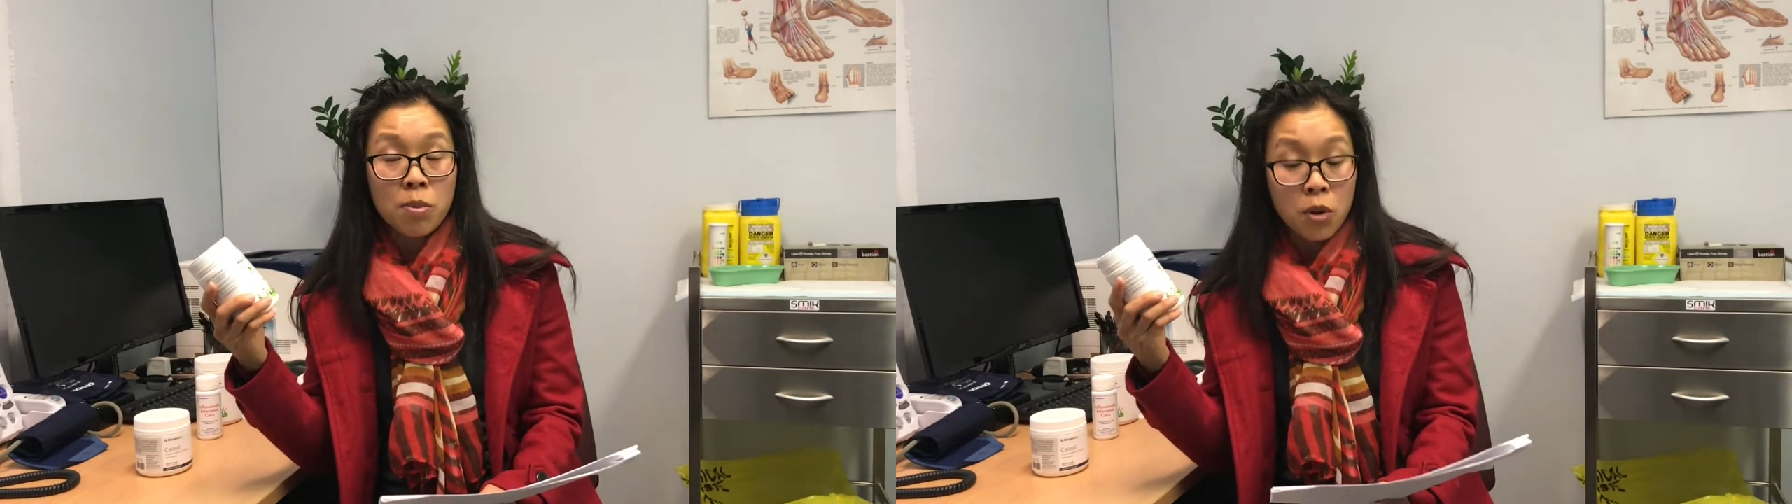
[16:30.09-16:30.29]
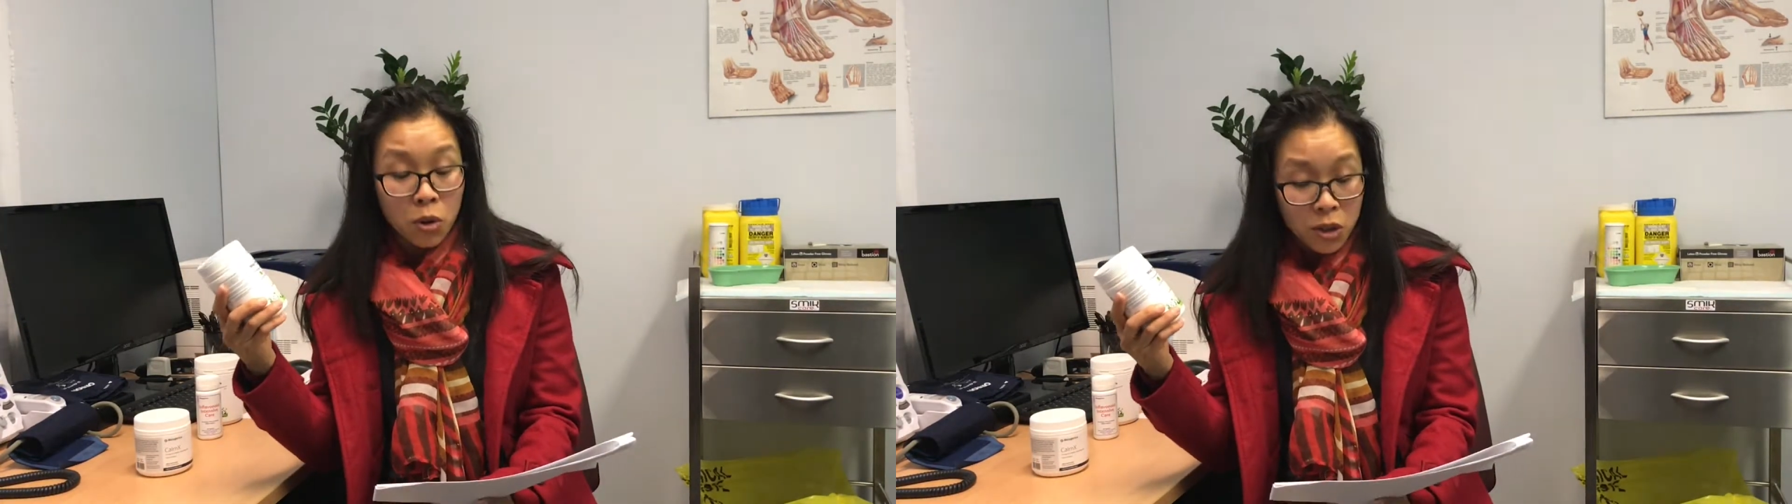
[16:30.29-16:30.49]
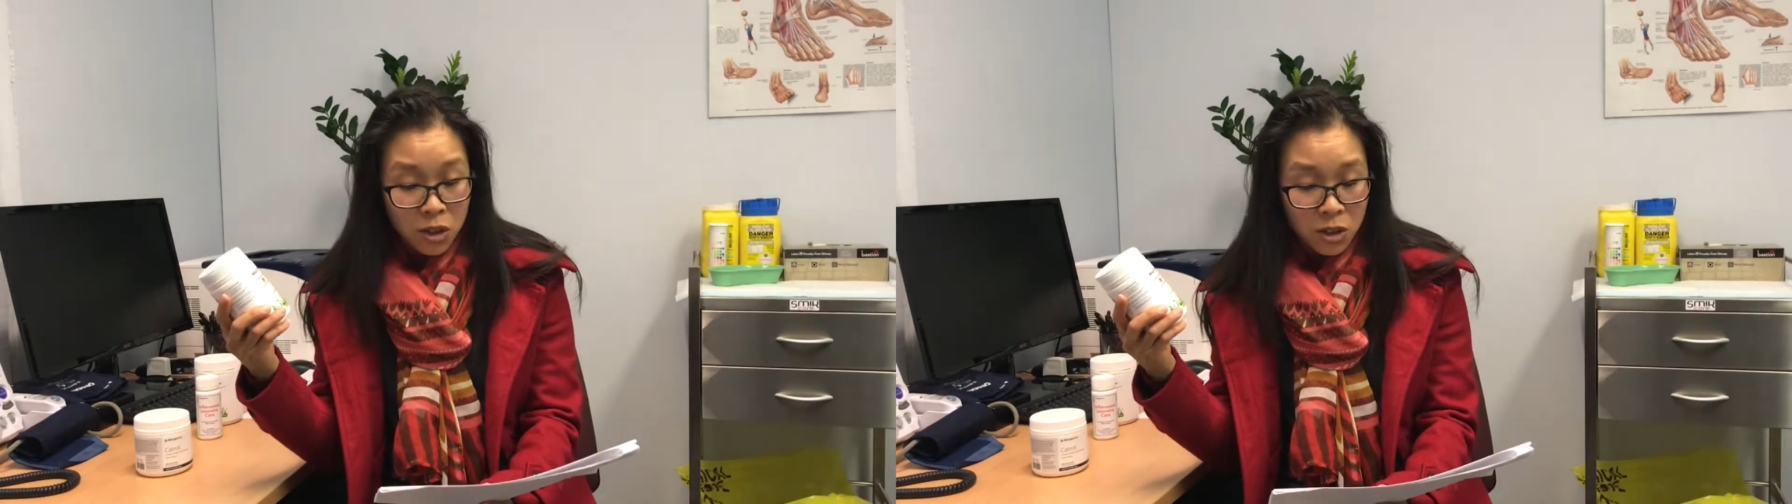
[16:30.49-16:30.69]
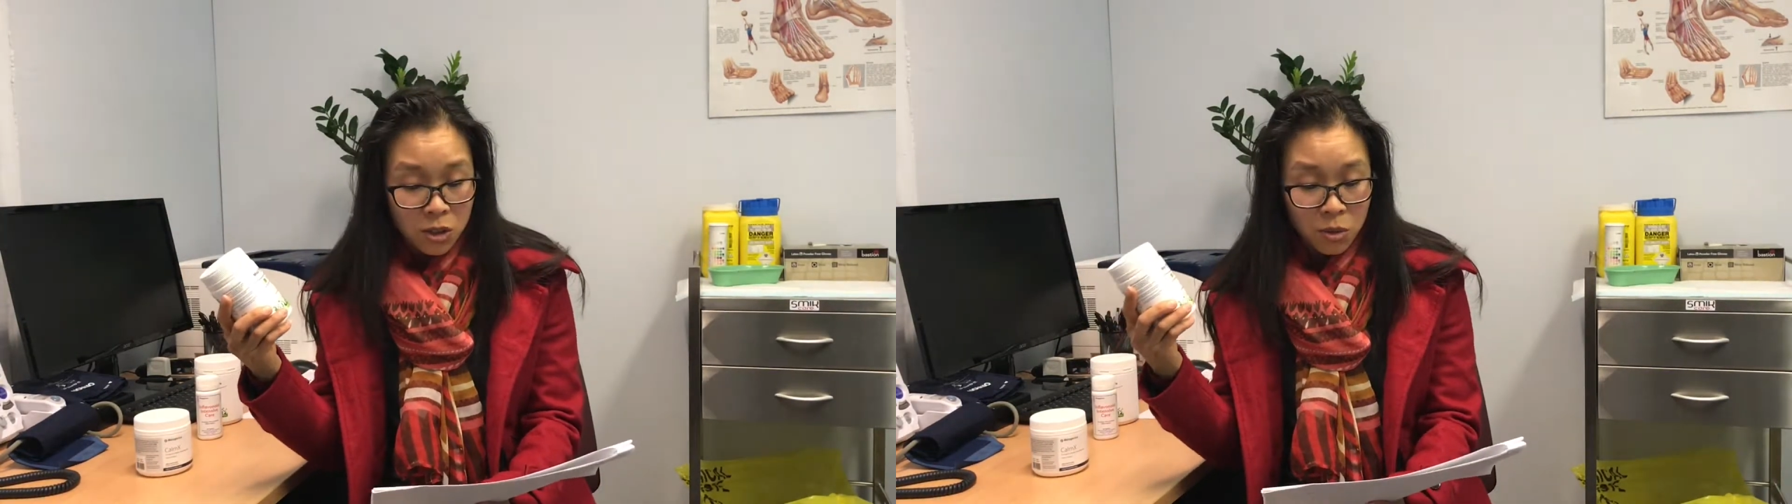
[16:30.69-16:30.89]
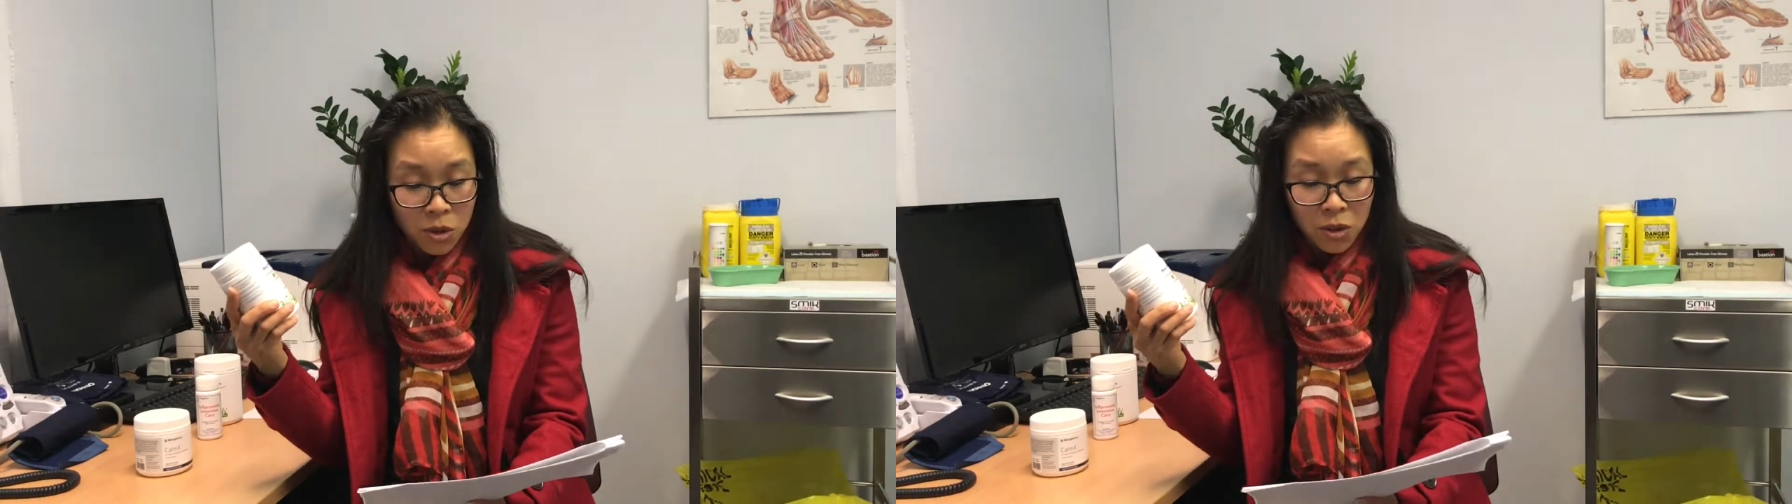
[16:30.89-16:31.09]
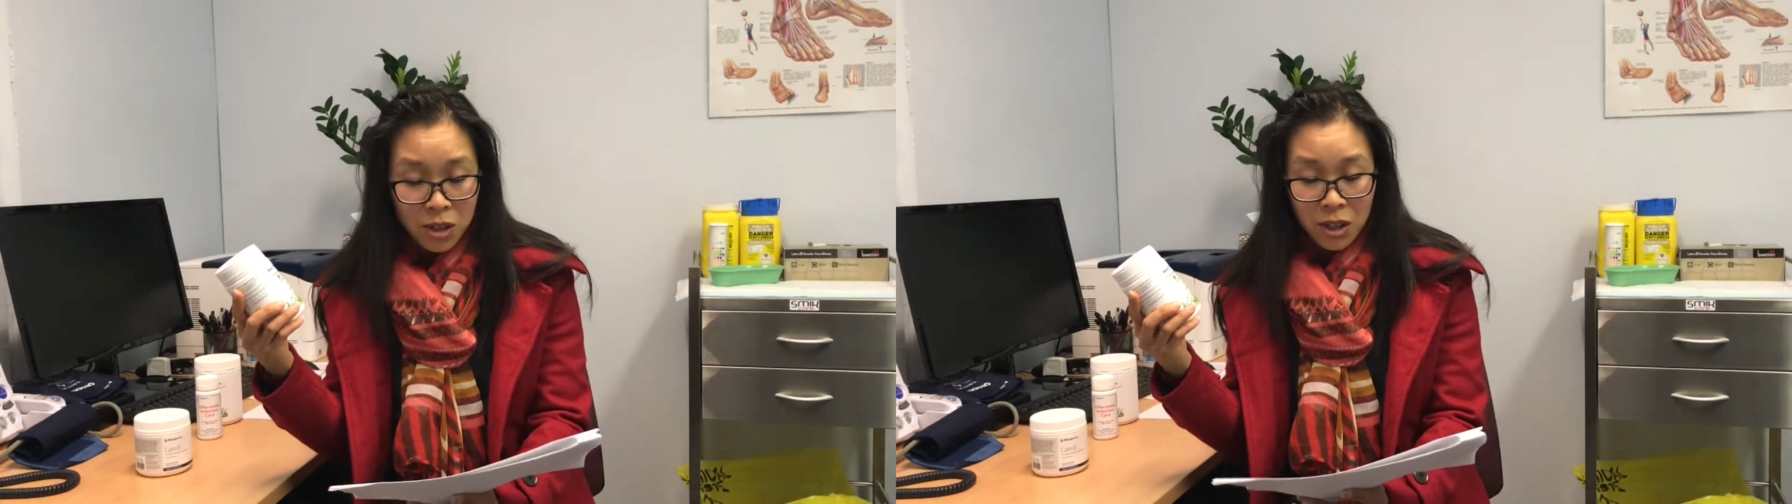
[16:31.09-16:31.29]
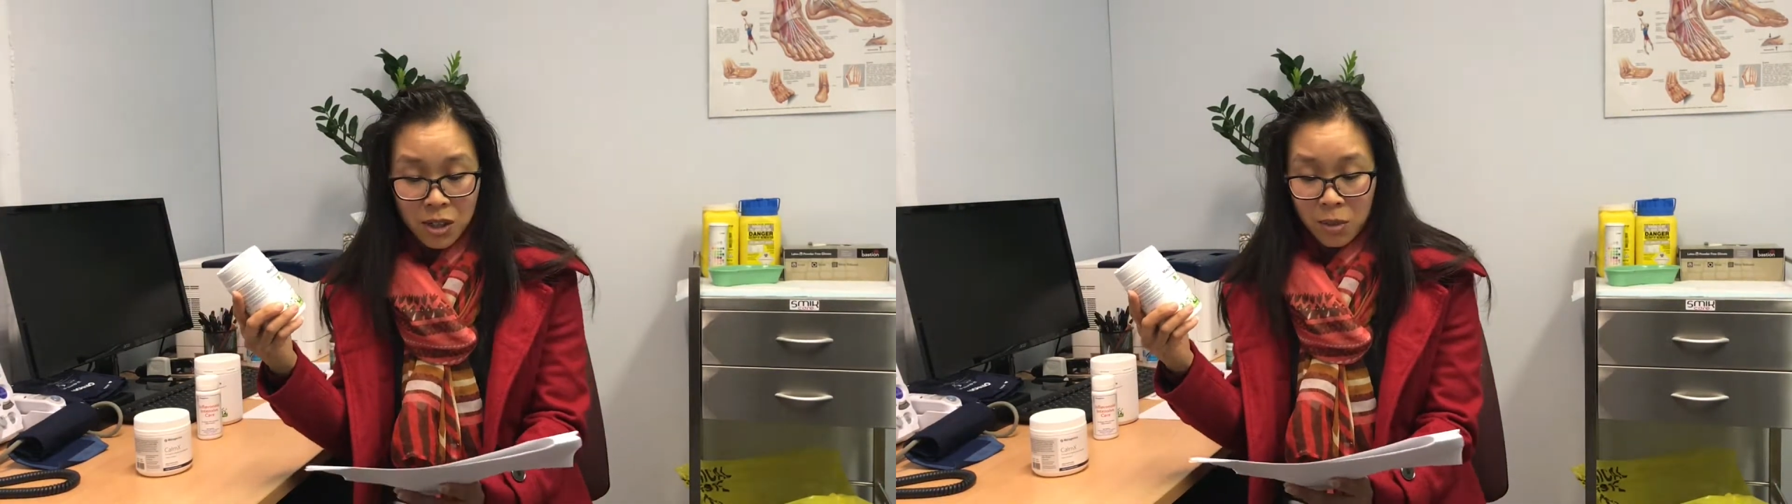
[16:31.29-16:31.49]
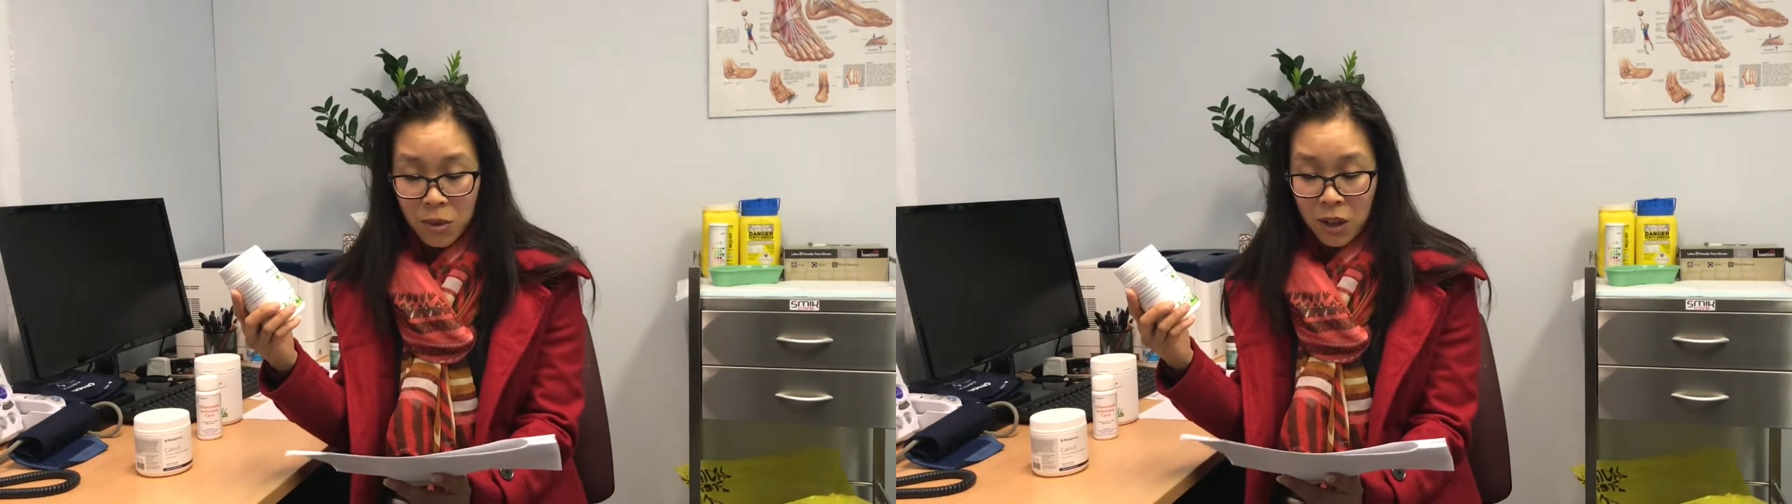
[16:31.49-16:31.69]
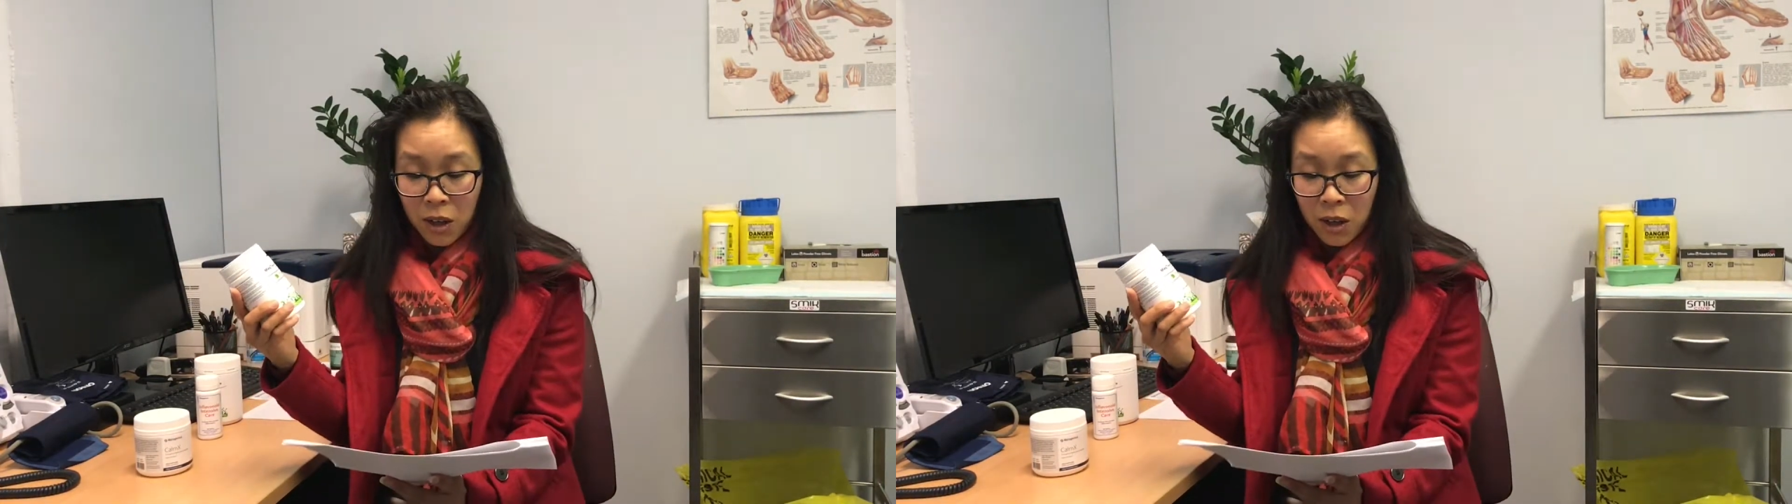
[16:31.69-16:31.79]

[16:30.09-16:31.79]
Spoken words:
and precautions with using something